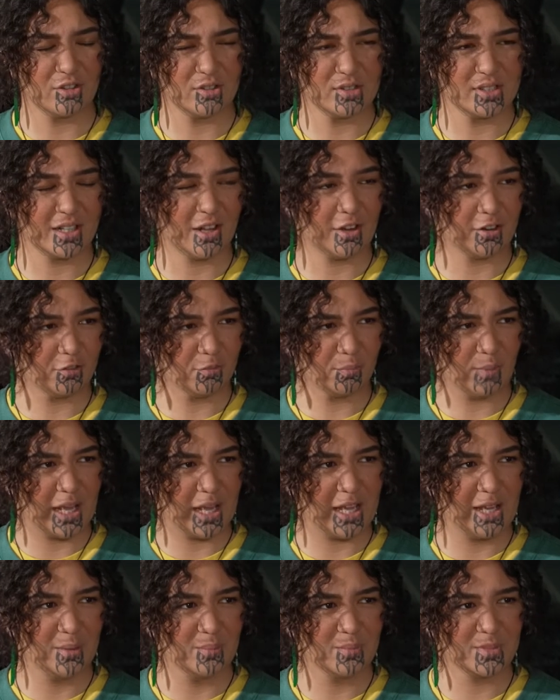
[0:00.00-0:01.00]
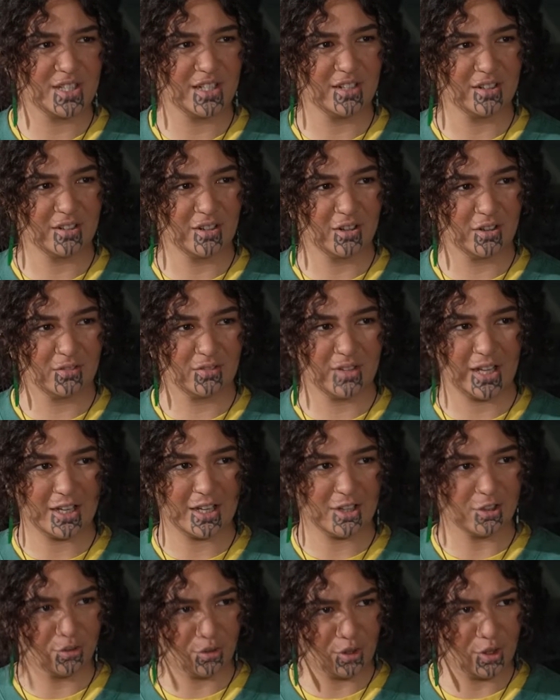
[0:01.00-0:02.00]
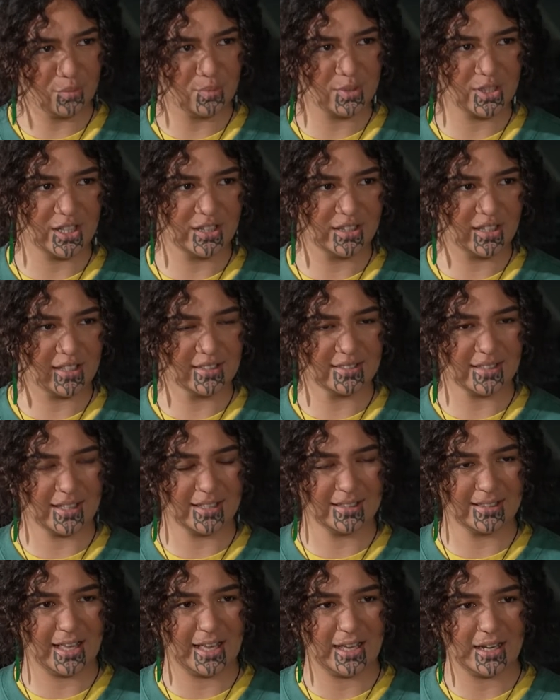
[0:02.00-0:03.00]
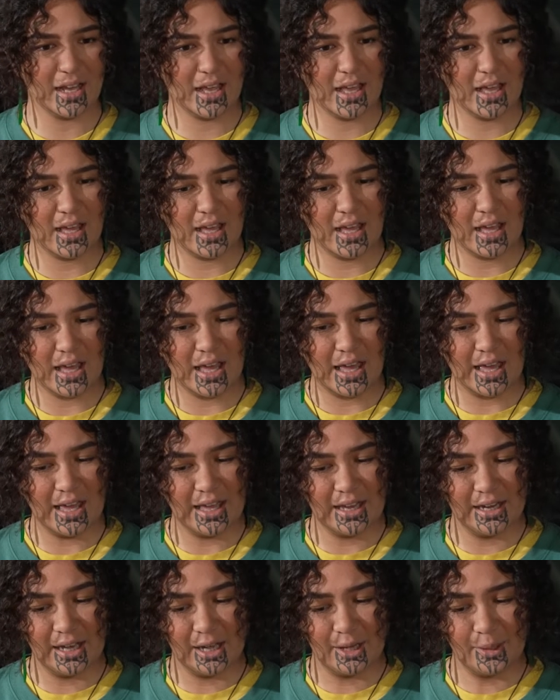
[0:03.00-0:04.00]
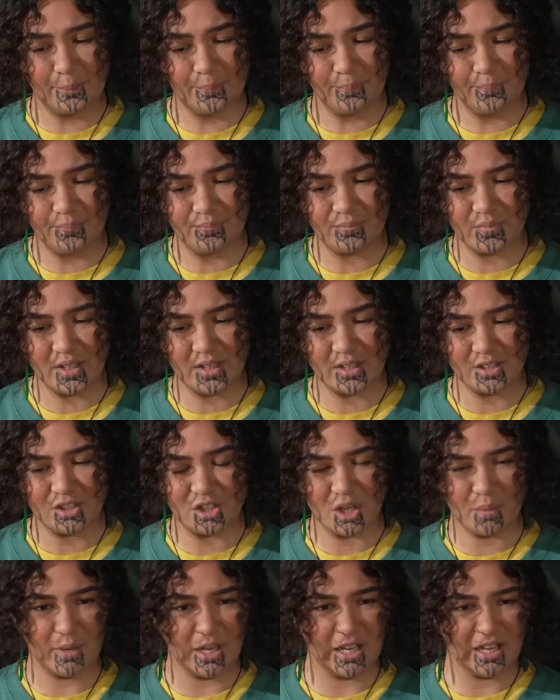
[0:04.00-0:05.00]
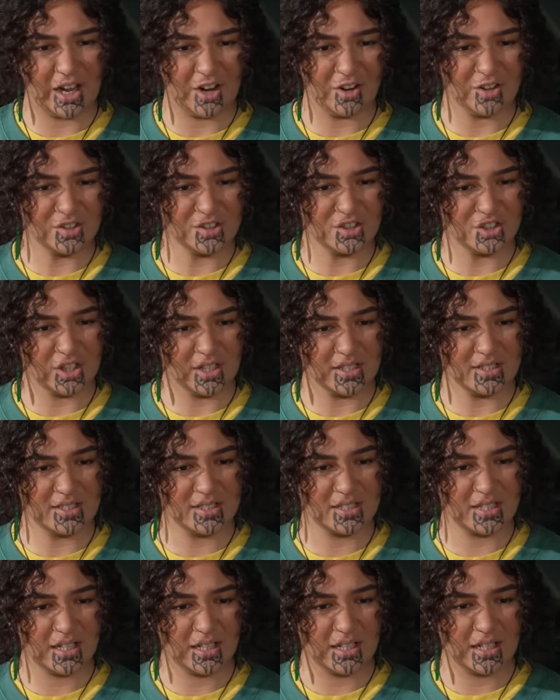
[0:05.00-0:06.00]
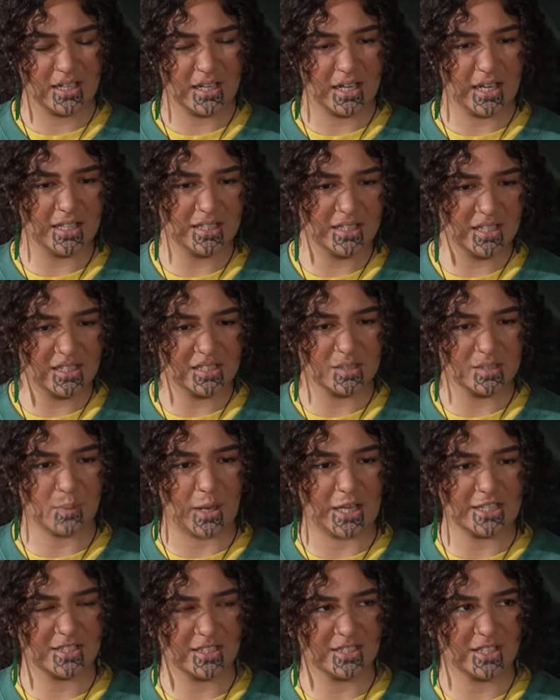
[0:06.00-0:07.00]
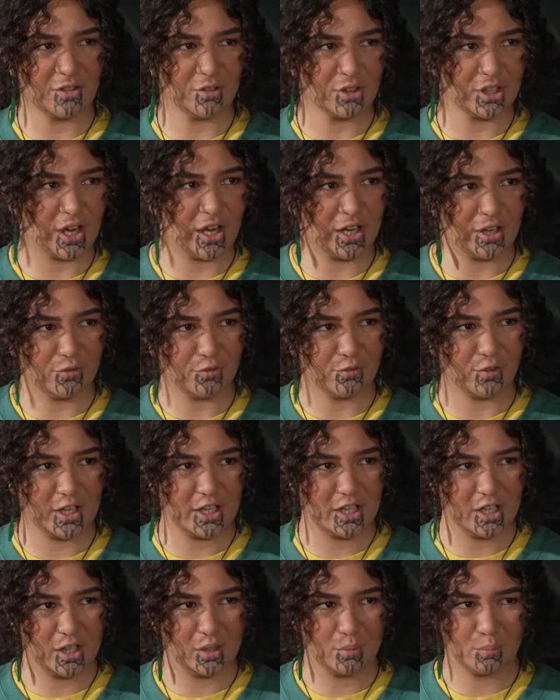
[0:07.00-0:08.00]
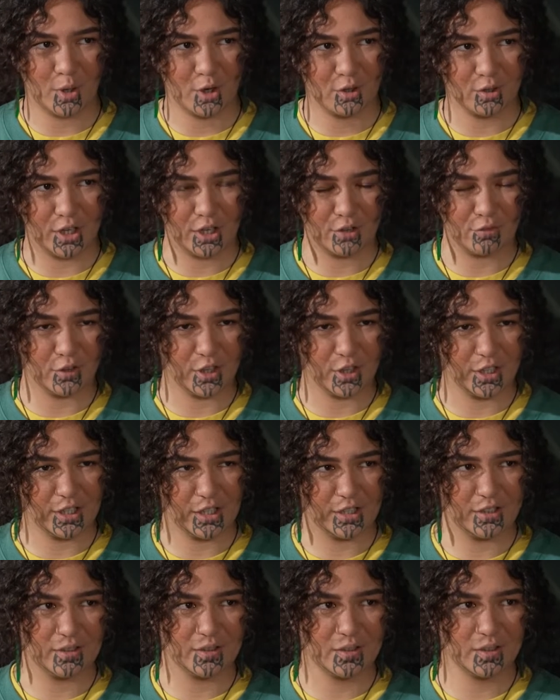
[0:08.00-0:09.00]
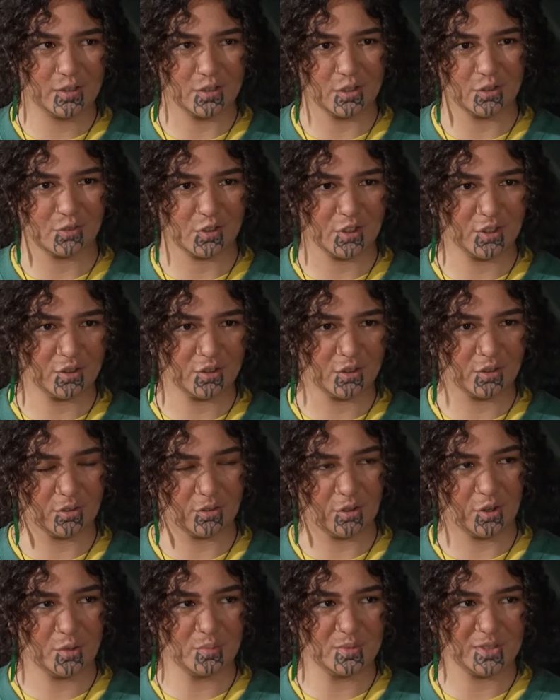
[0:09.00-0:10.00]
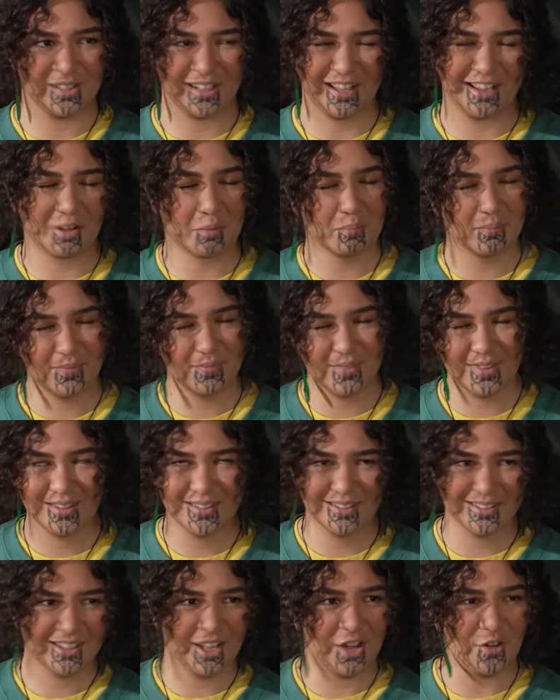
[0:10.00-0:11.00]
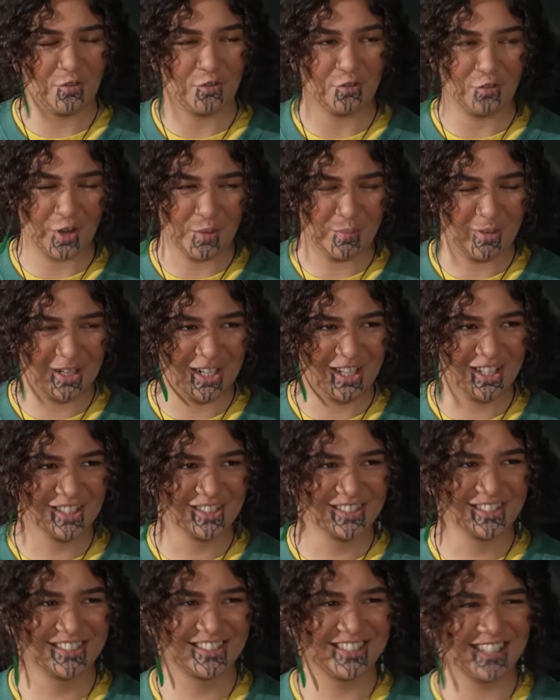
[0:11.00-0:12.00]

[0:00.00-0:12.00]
it was a lot of memes and a lot of like groups and things like that. And um, to me, I was just in these spaces that were kind of funny and poking fun at different groups and like feminists